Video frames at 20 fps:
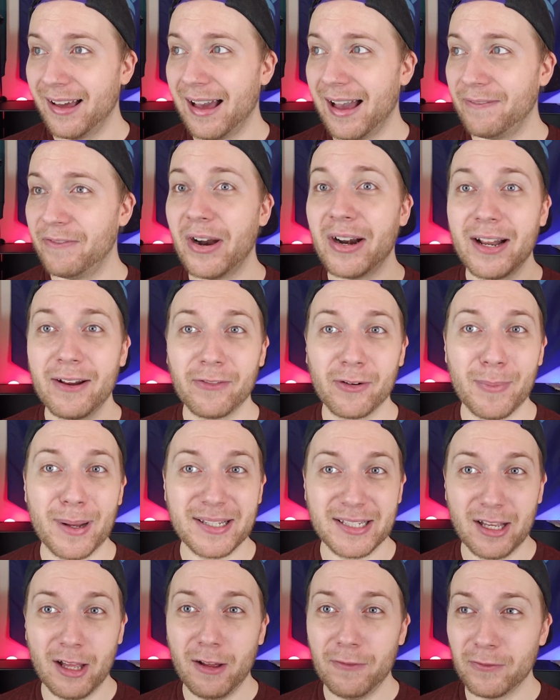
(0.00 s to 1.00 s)
I've done it for
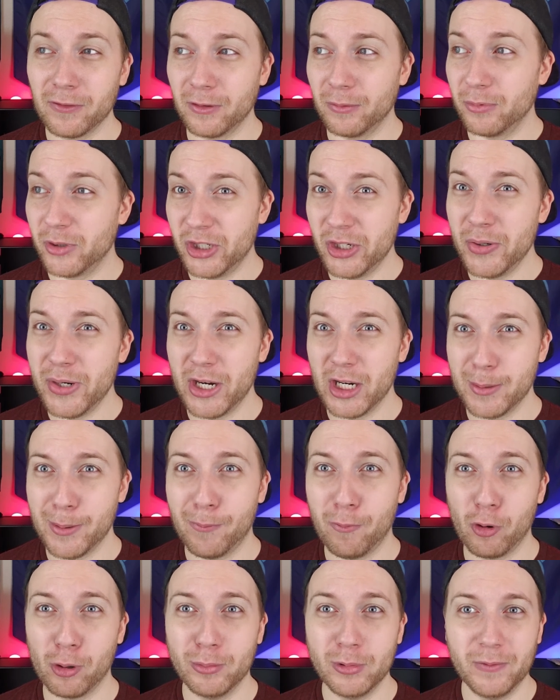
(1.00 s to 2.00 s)
myself for 2 years
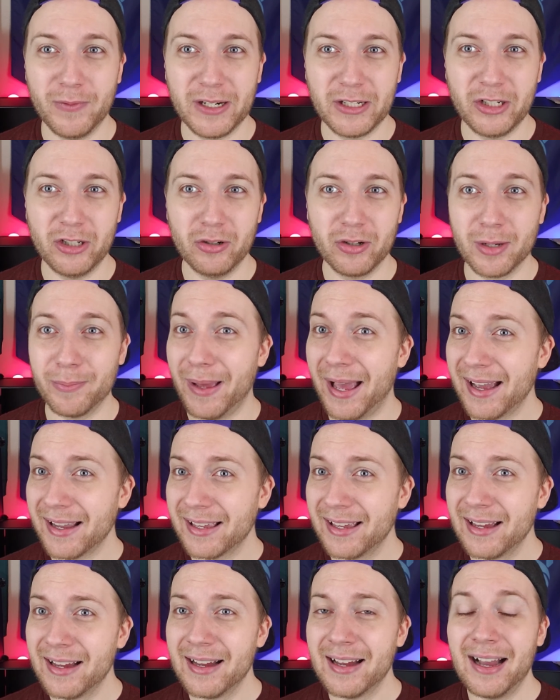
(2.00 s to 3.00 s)
before moving to
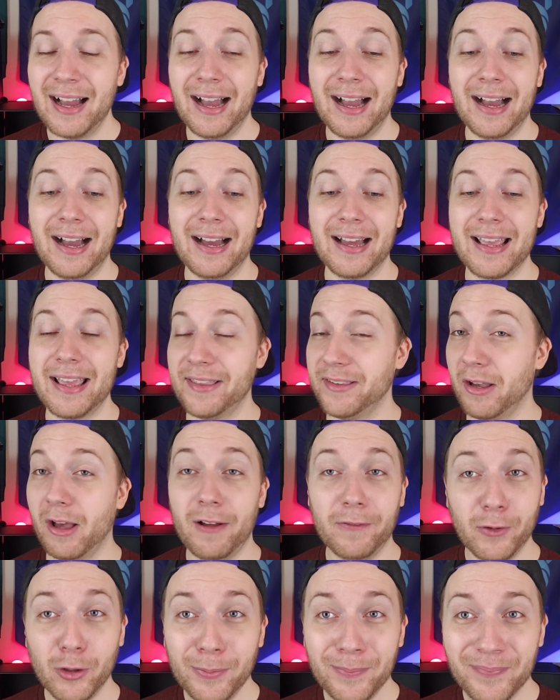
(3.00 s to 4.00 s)
Quebec. It's
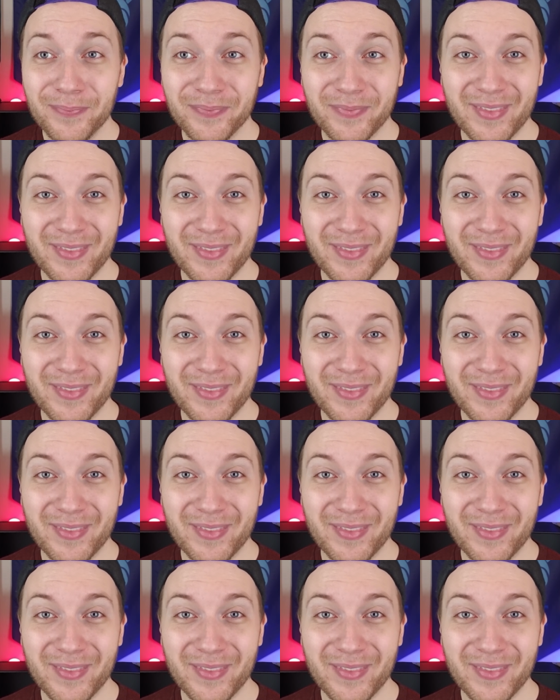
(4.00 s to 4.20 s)
awful.